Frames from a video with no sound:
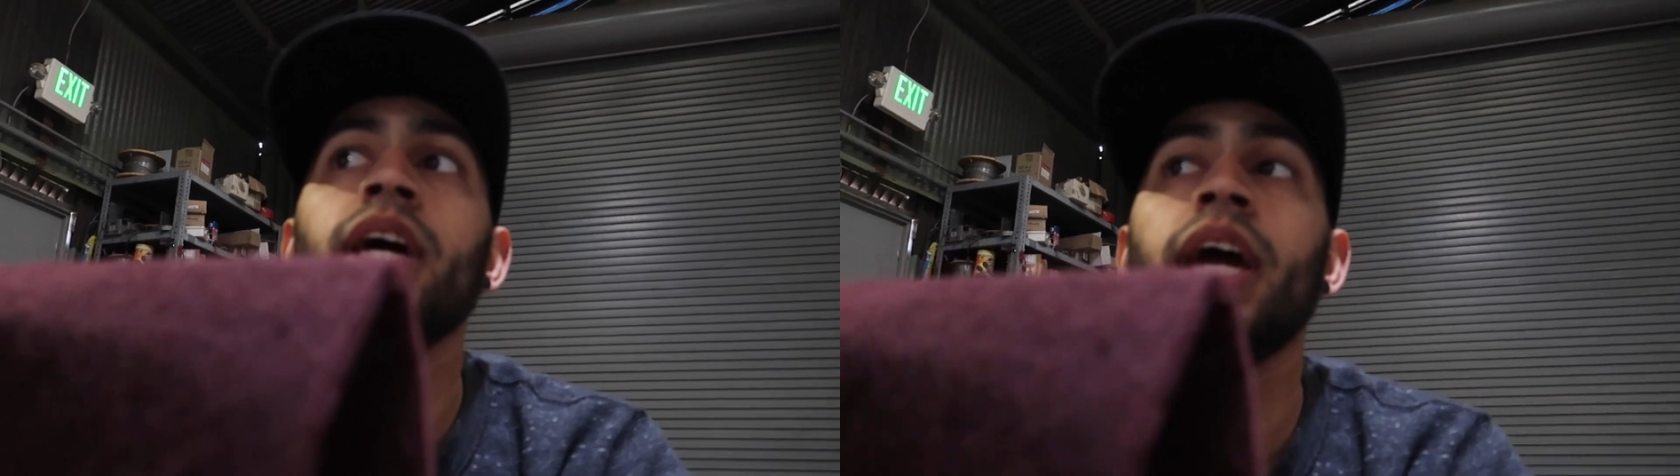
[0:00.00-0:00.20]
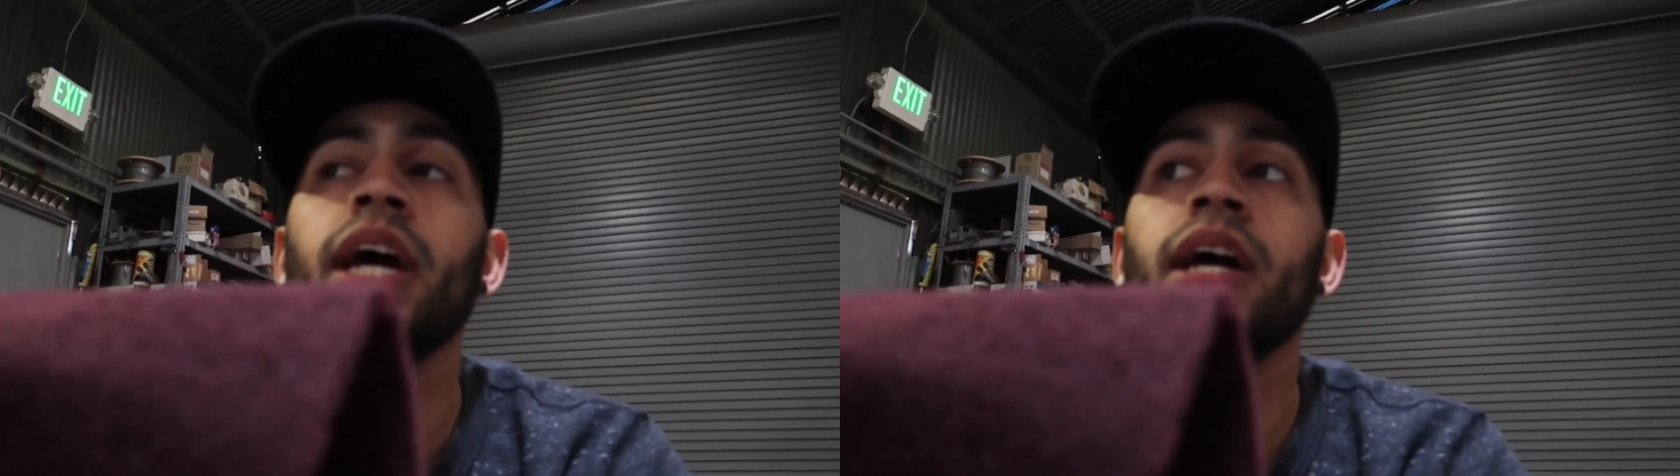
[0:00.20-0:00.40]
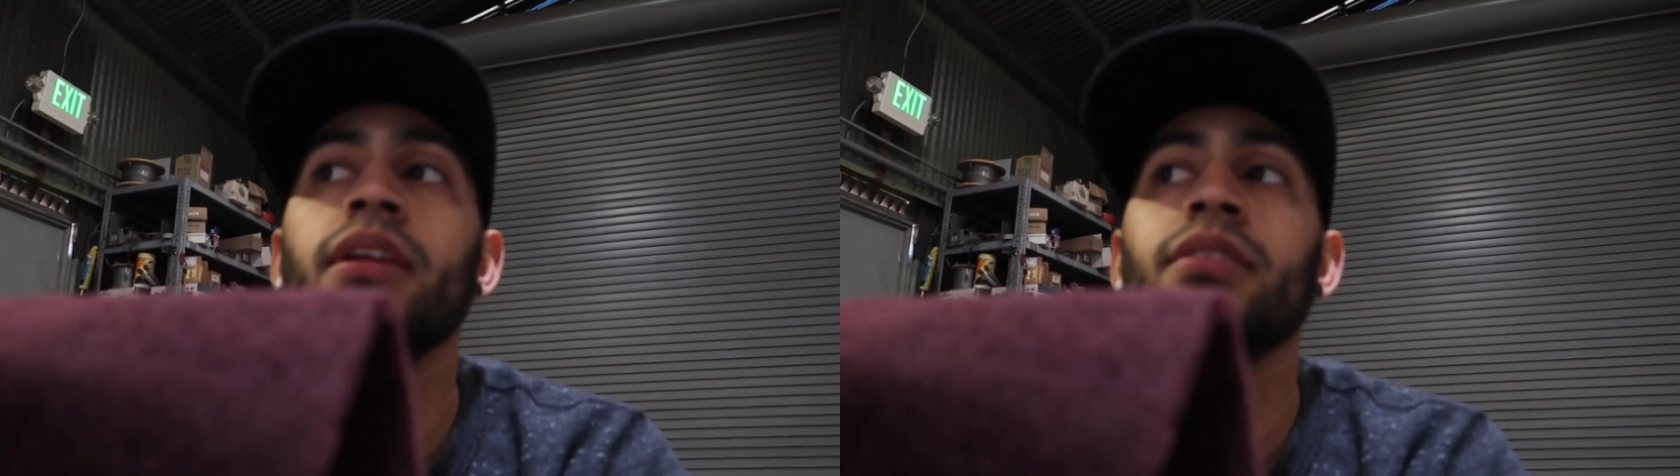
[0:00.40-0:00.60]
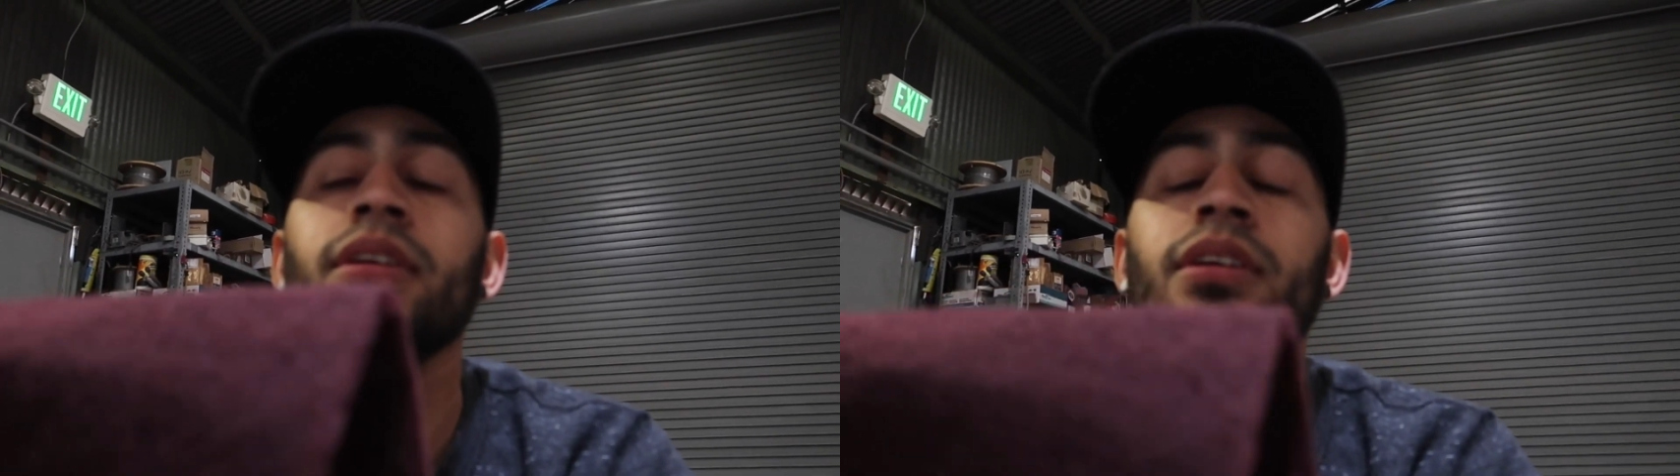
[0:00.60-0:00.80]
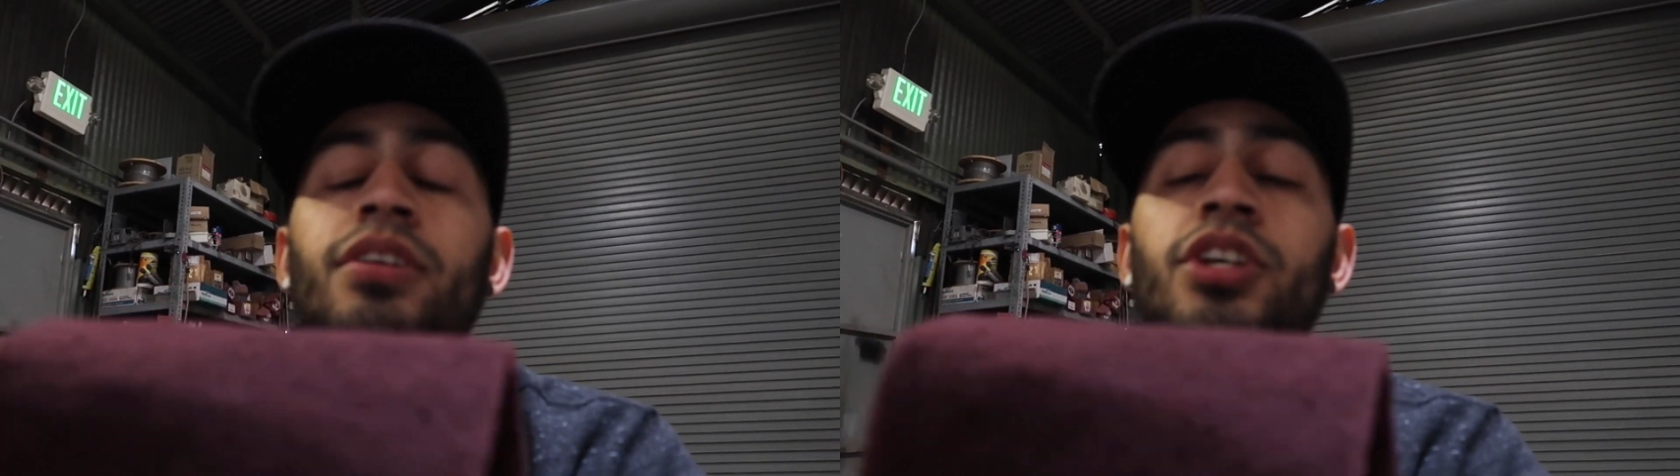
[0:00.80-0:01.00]
And
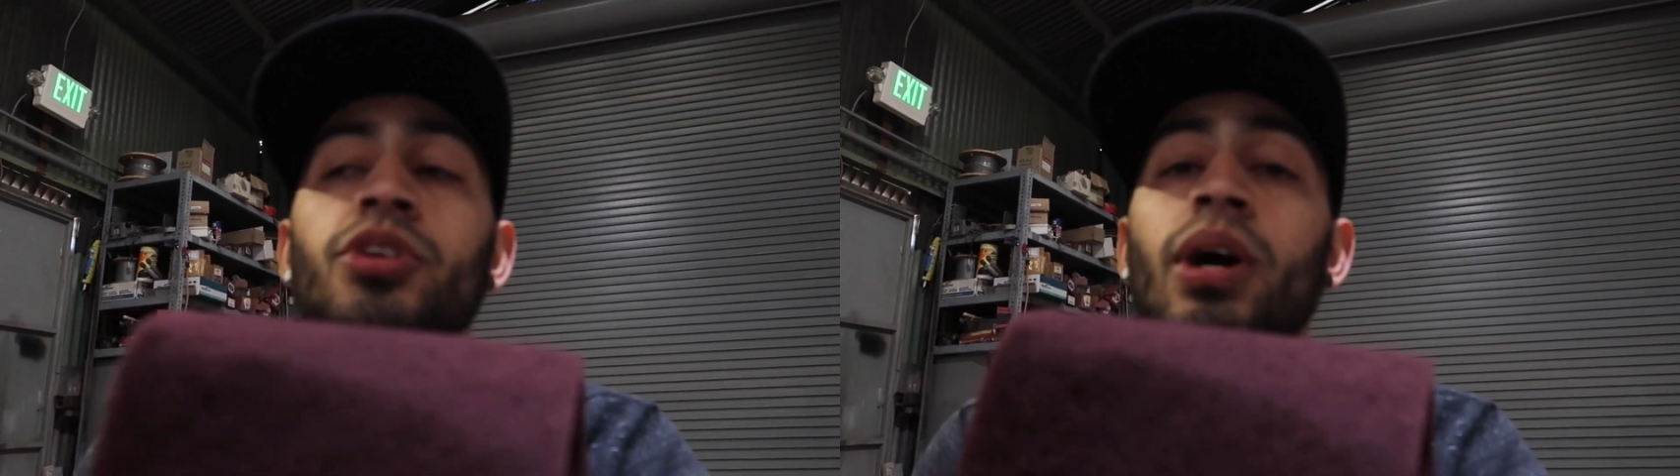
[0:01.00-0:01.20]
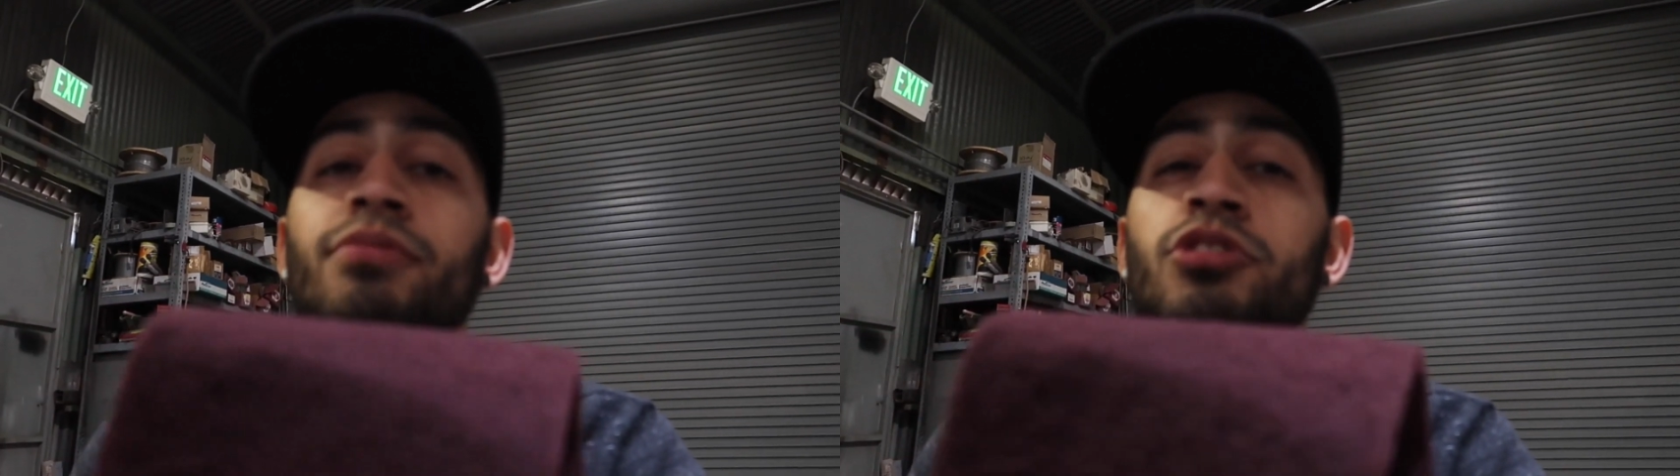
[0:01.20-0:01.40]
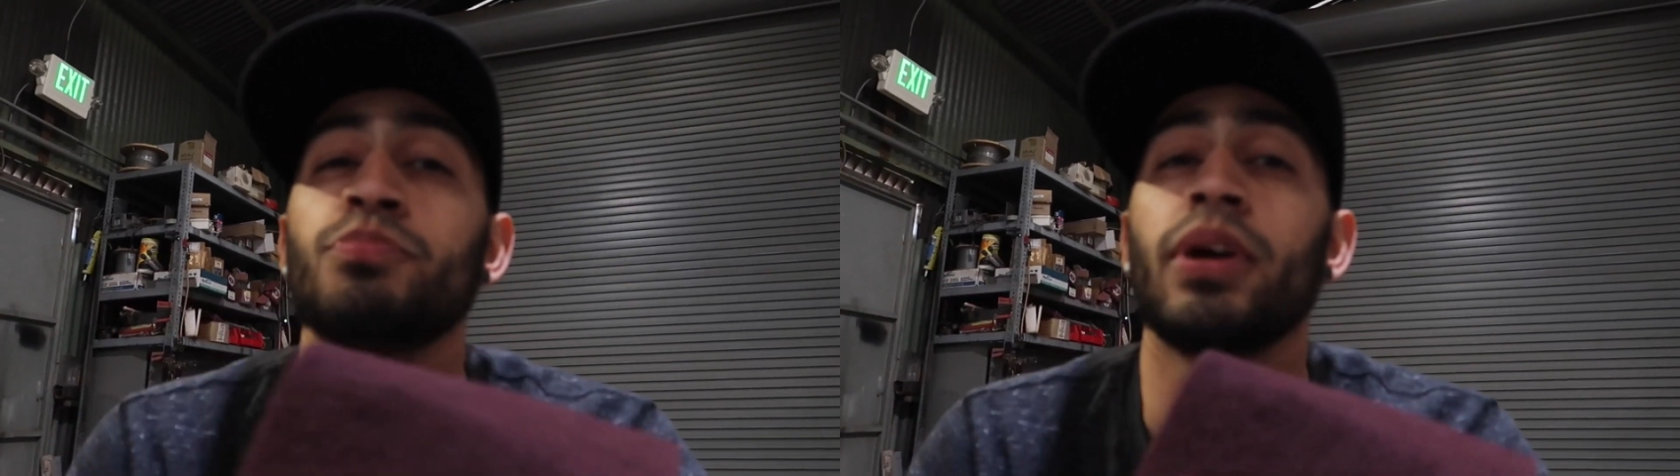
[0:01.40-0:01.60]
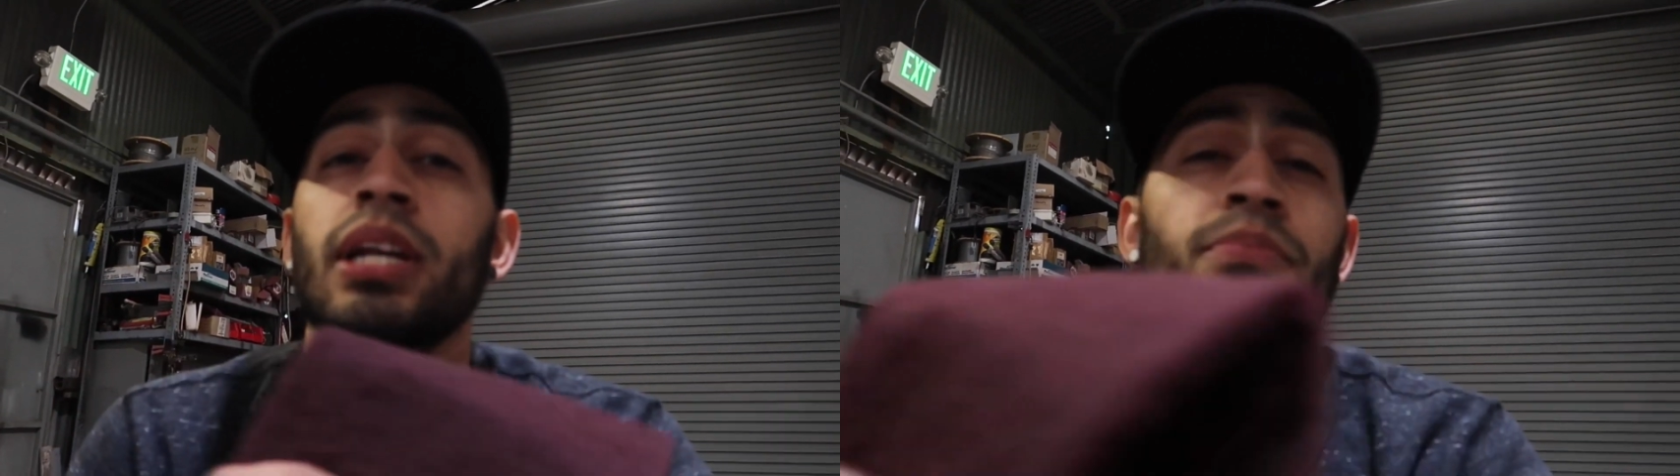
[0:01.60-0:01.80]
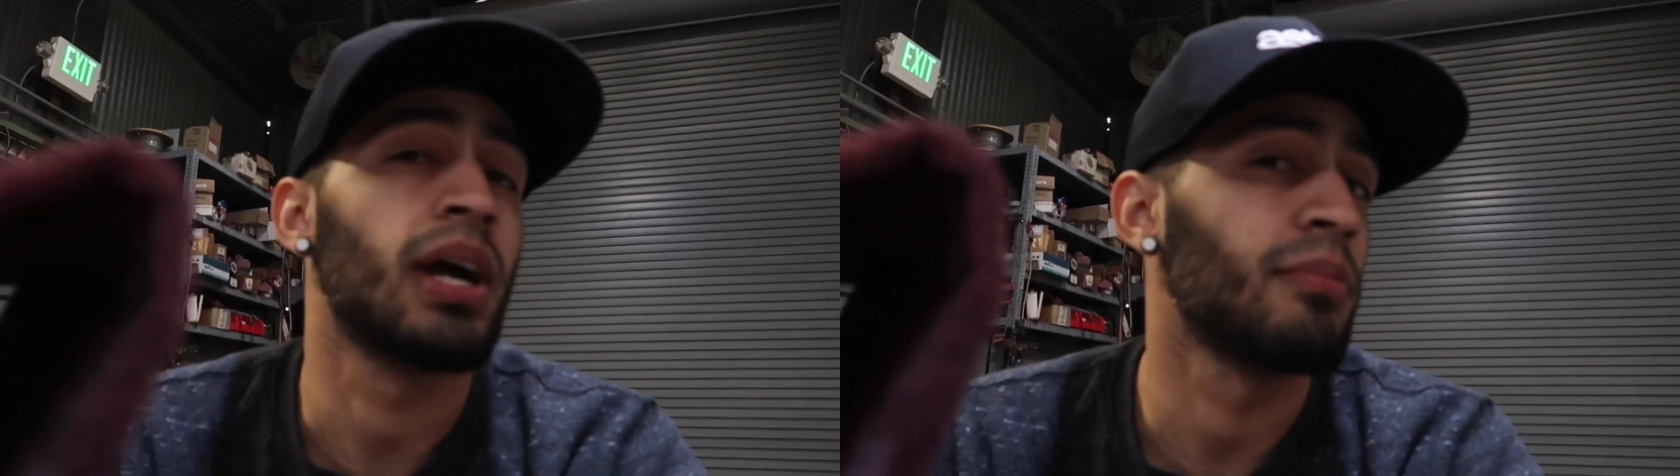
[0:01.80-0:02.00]
you don't have to spray
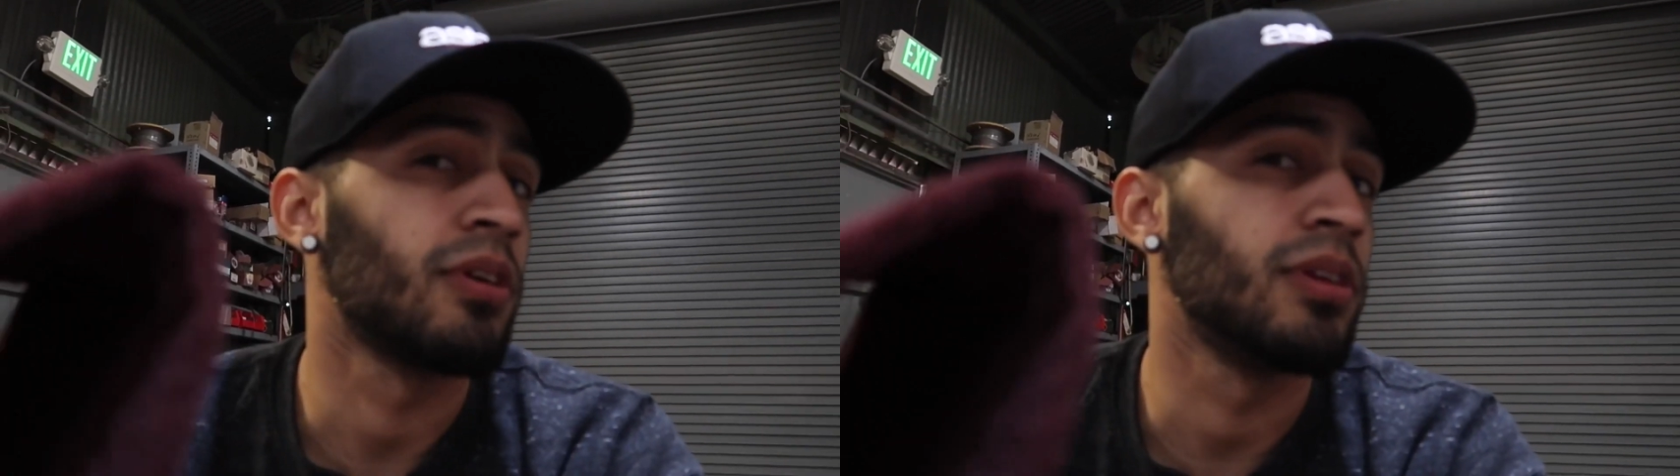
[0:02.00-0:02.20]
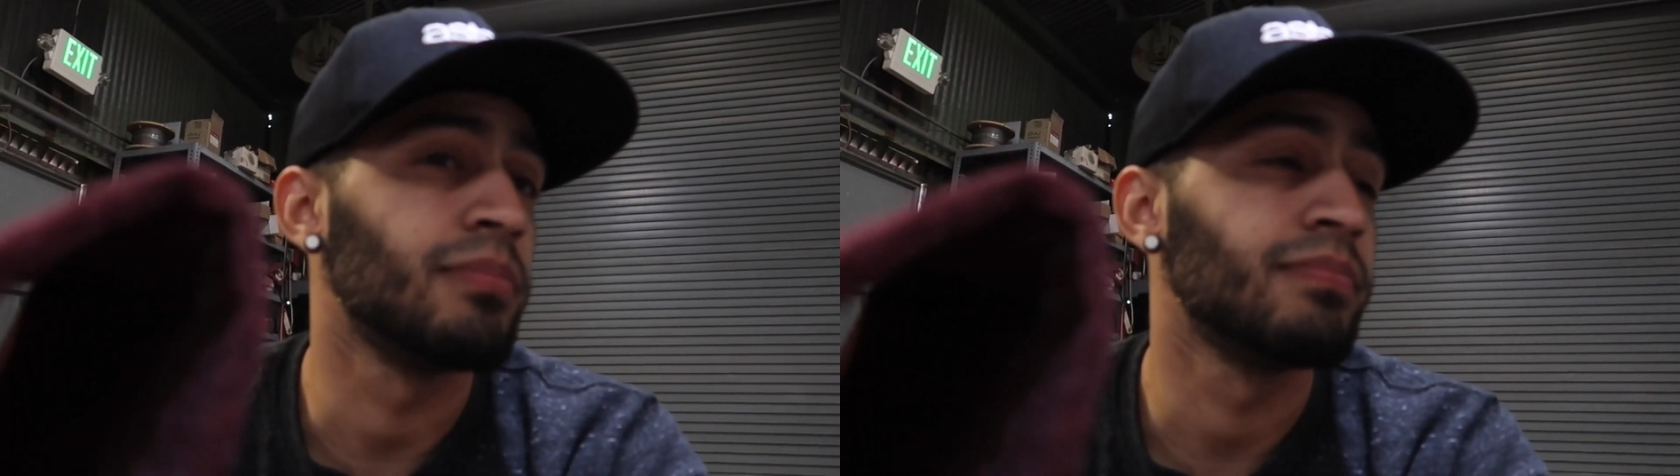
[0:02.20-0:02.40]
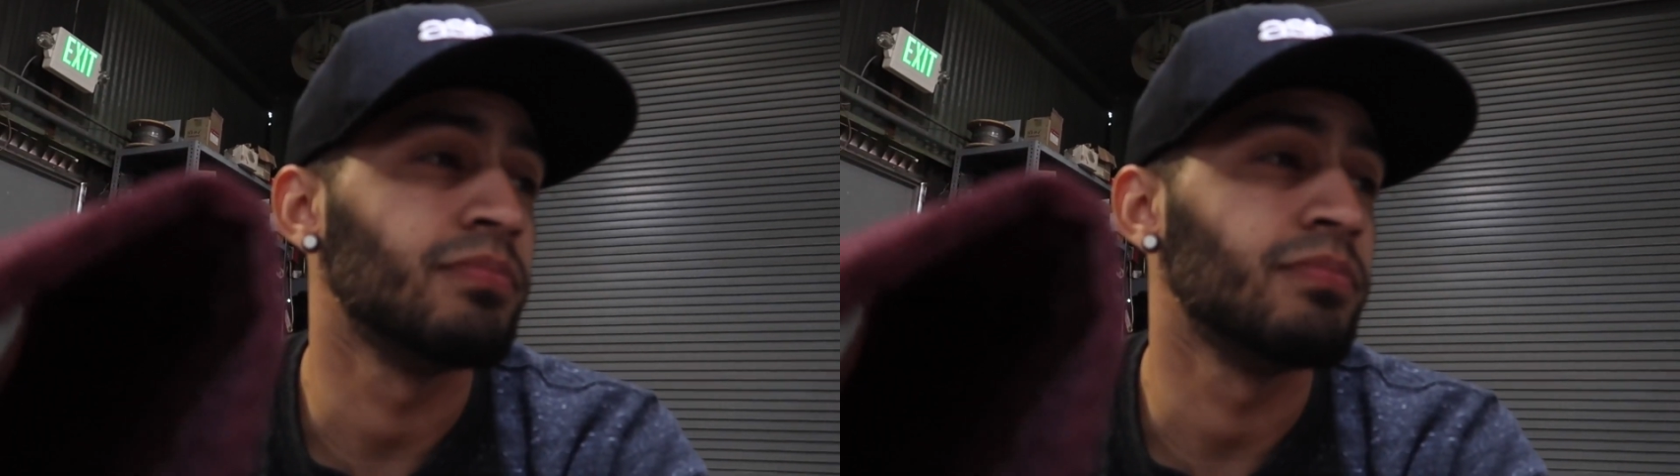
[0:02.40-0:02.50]
any primer on them.